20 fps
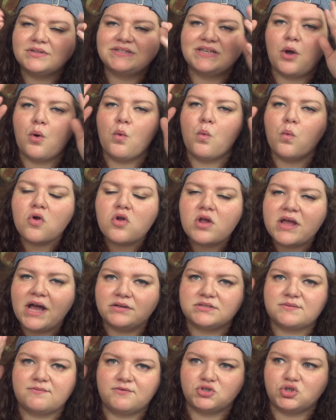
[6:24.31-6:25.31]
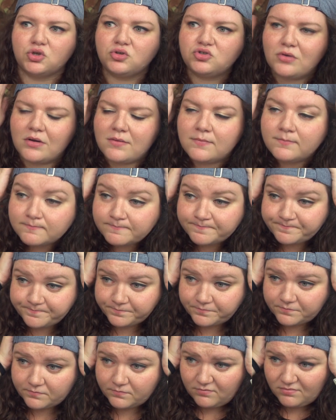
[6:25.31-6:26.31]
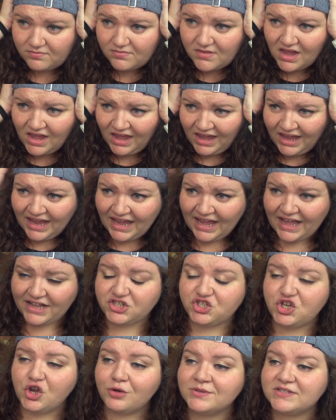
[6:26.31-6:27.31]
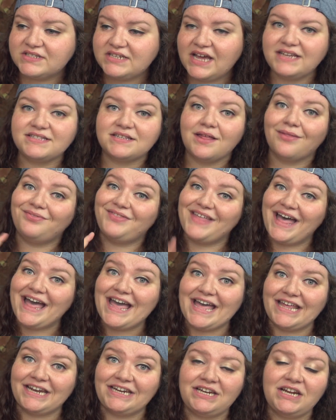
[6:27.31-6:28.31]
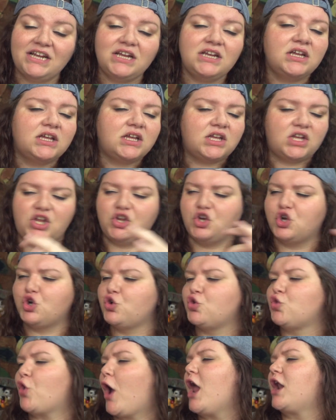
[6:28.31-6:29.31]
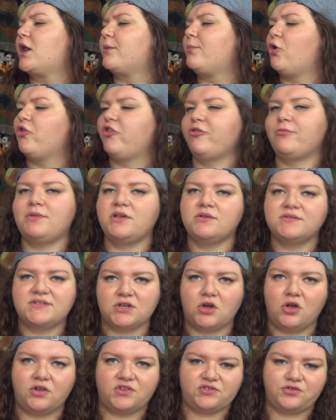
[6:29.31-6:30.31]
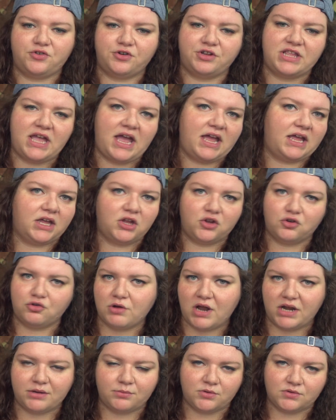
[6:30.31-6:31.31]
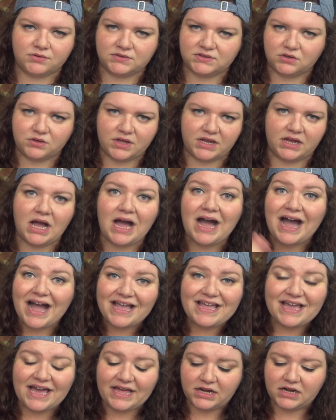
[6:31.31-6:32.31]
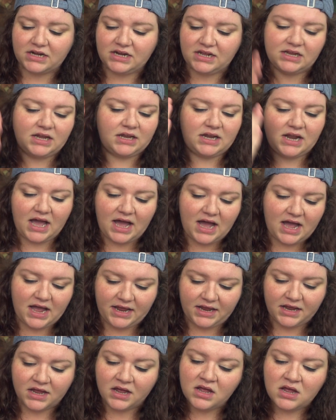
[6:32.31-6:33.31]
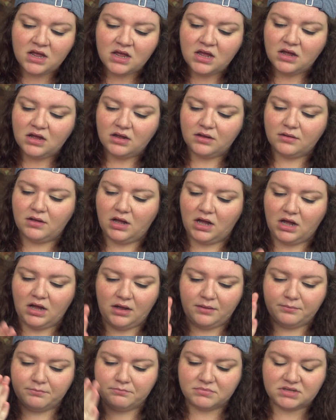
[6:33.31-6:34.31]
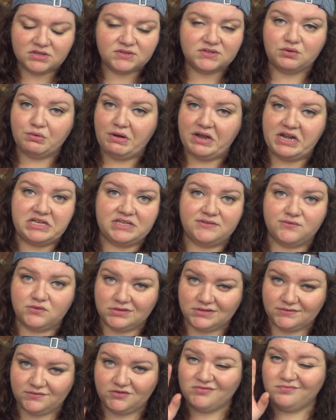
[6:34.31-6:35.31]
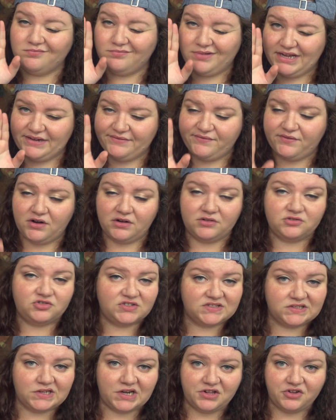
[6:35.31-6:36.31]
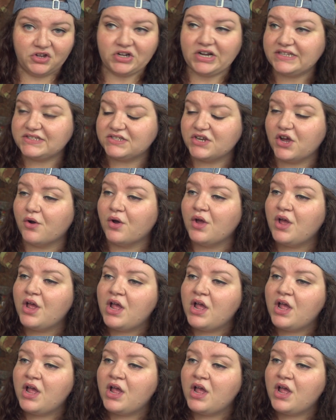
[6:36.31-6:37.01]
It's like a workhouse for children. And she almost dies. That editing, incredible. The music also during that, incredible. So like high editing and high music ratings for this film by far, just letting you guys know.